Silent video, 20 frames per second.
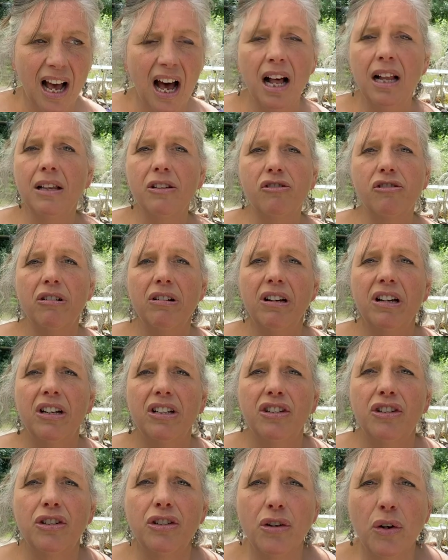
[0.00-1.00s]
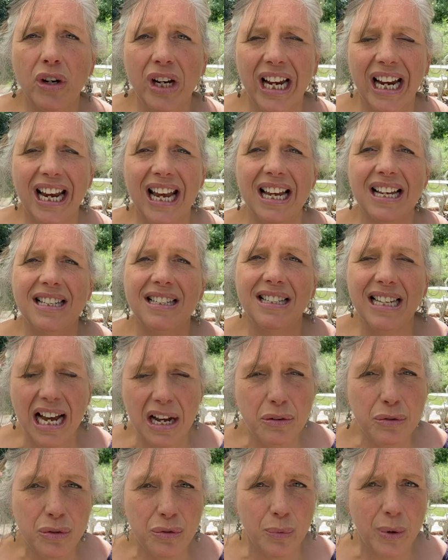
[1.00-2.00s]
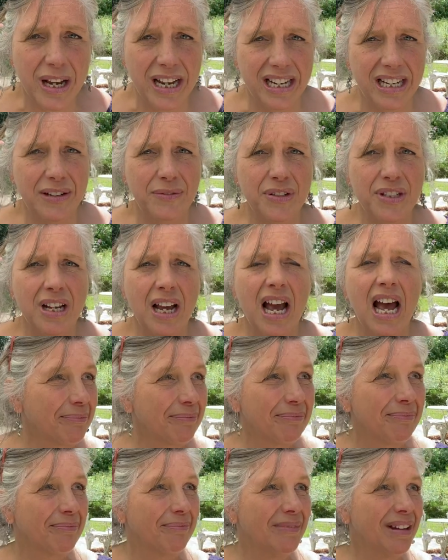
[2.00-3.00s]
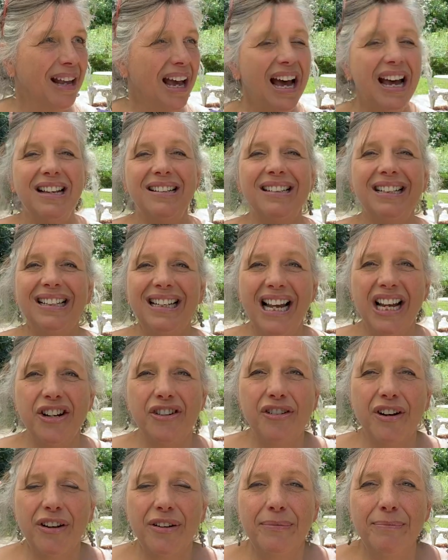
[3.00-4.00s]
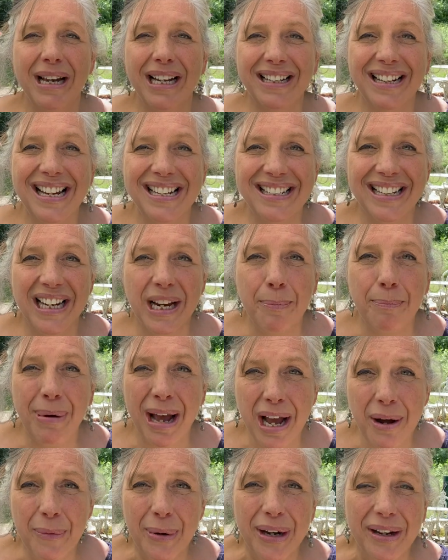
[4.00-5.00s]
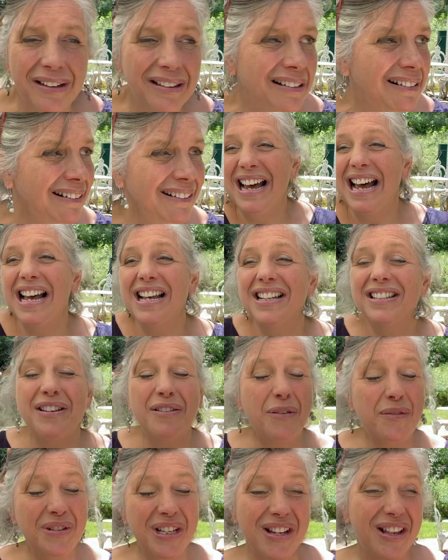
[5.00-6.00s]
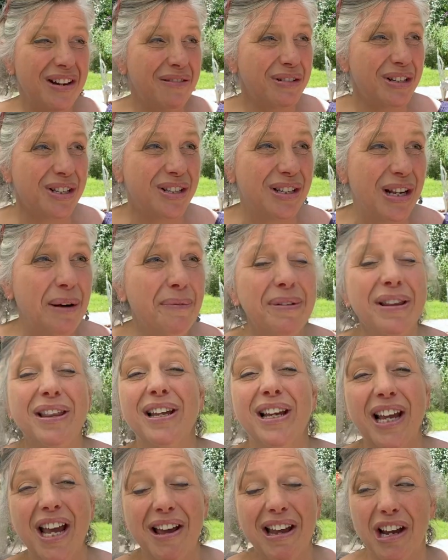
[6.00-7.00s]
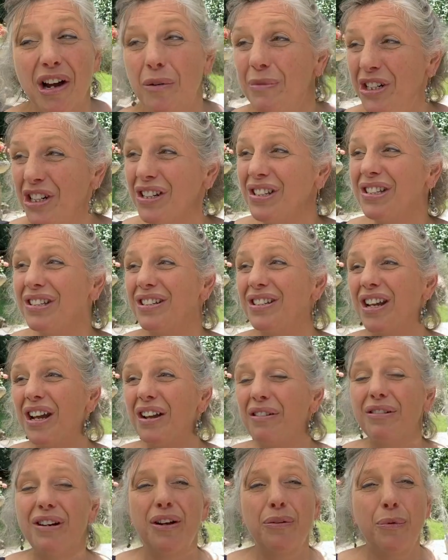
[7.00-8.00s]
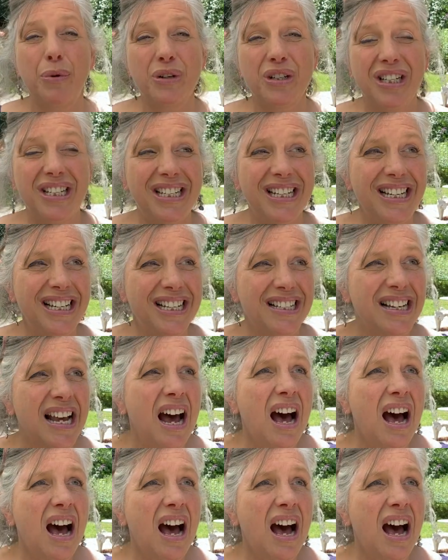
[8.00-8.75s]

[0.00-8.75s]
ultrasonic sound waves and electromagnetic power. So obviously there is something going on. We just don't know what it is.